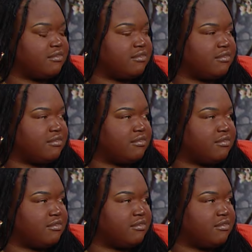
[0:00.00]

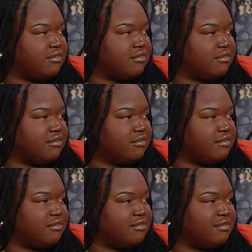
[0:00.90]

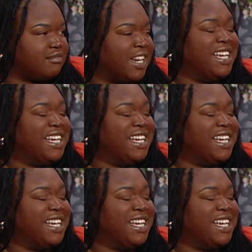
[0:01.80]
(not speaking)